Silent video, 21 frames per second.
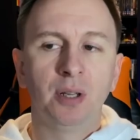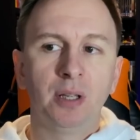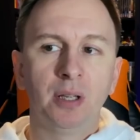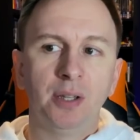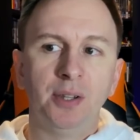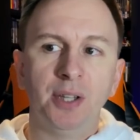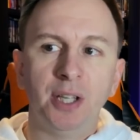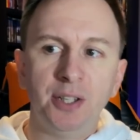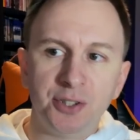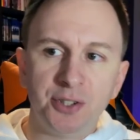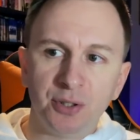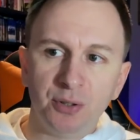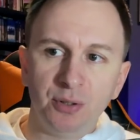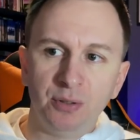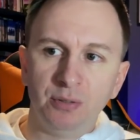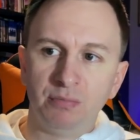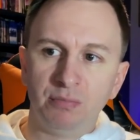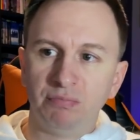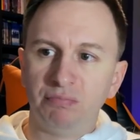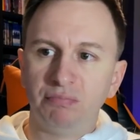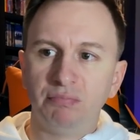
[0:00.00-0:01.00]
and then
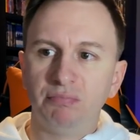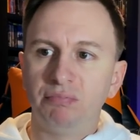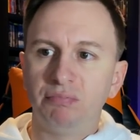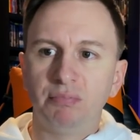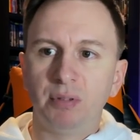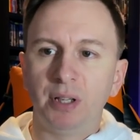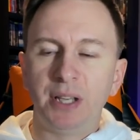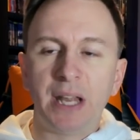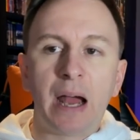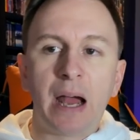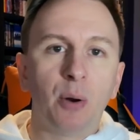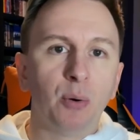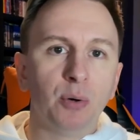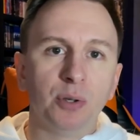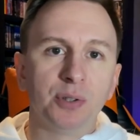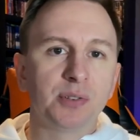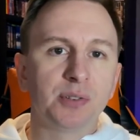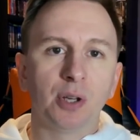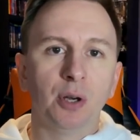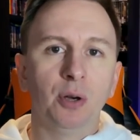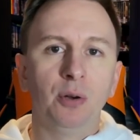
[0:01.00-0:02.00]
do an hour or
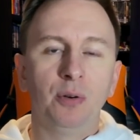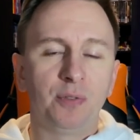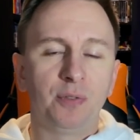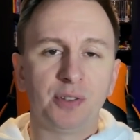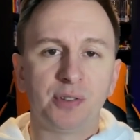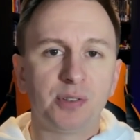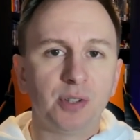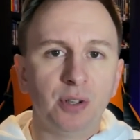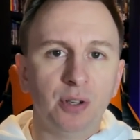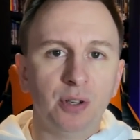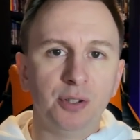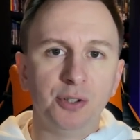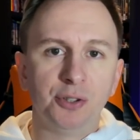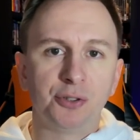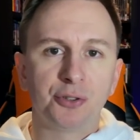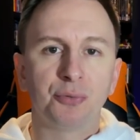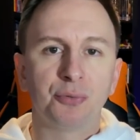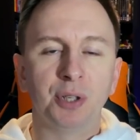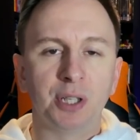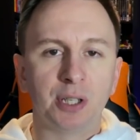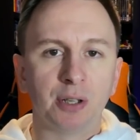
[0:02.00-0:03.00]
so of a certain
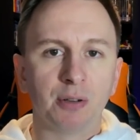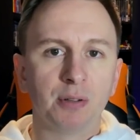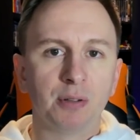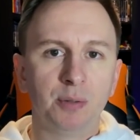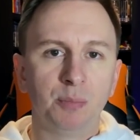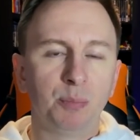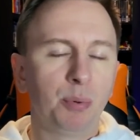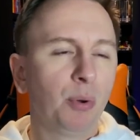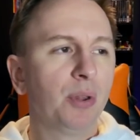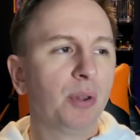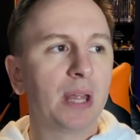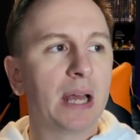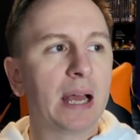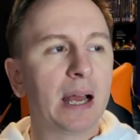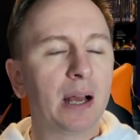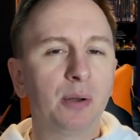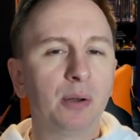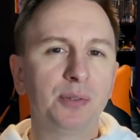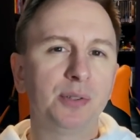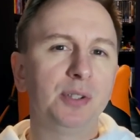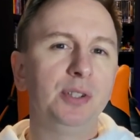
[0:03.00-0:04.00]
trigger and put that
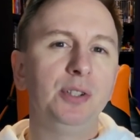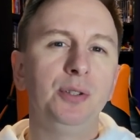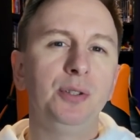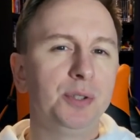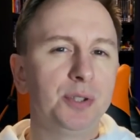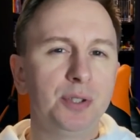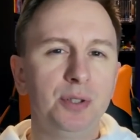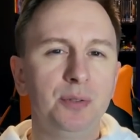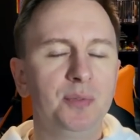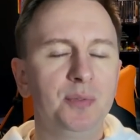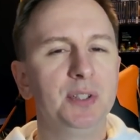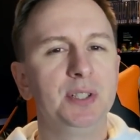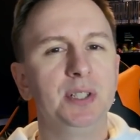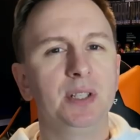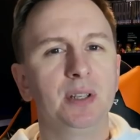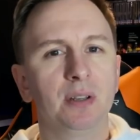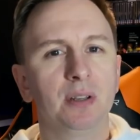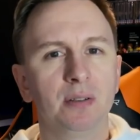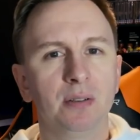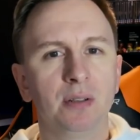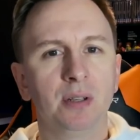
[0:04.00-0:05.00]
out as a YouTube
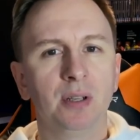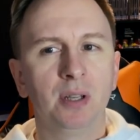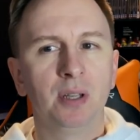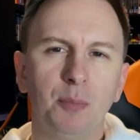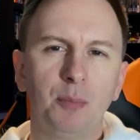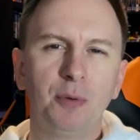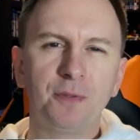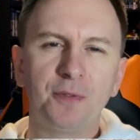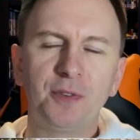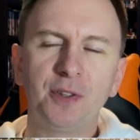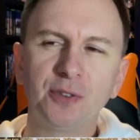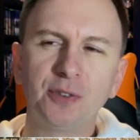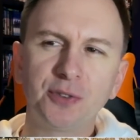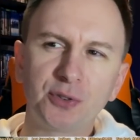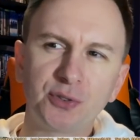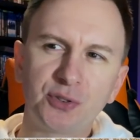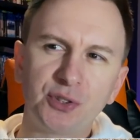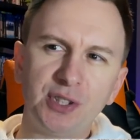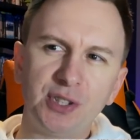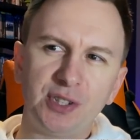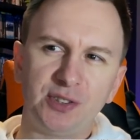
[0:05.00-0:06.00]
video. But Phil
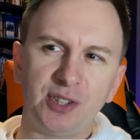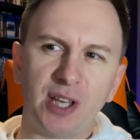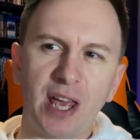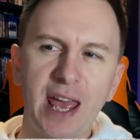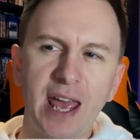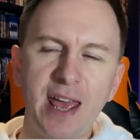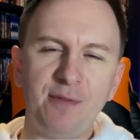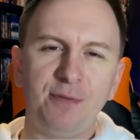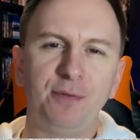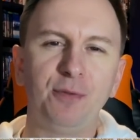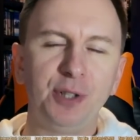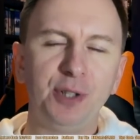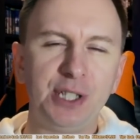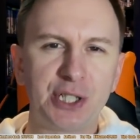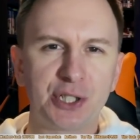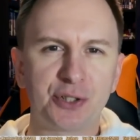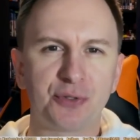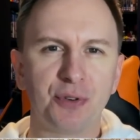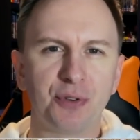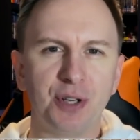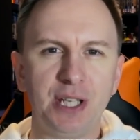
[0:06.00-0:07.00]
does this every
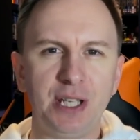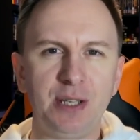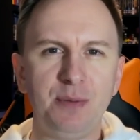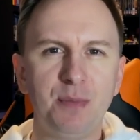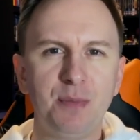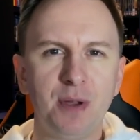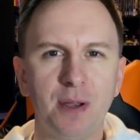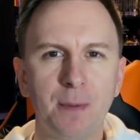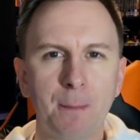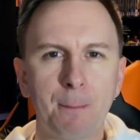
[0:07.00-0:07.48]
stream.